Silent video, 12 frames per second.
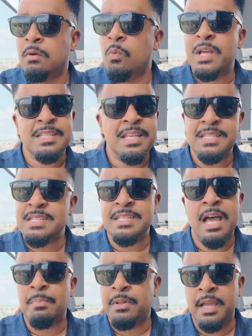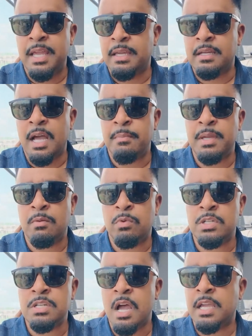Westlands is not playing. I mean,
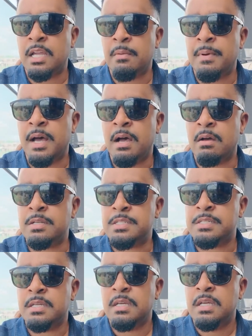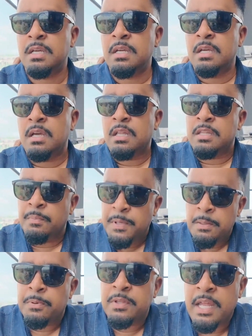we're talking about the
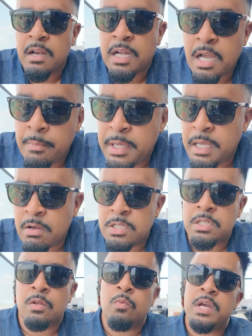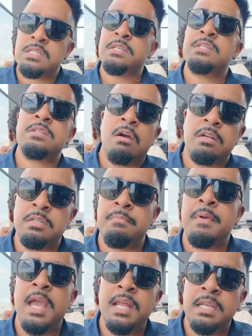people that are coming here to the Westlands are
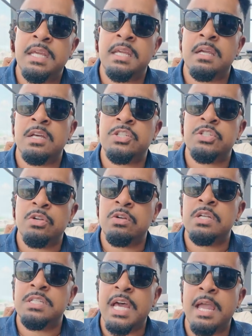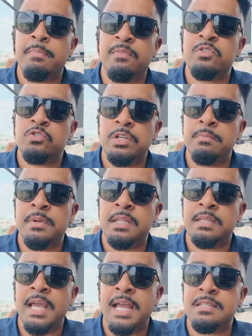demanding a certain type of
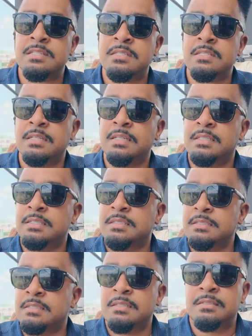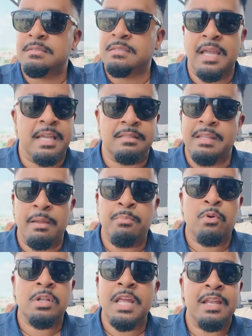treatment that's like
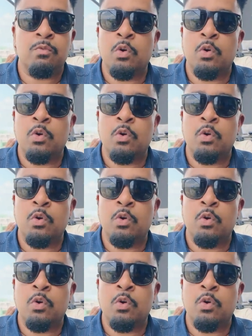borderline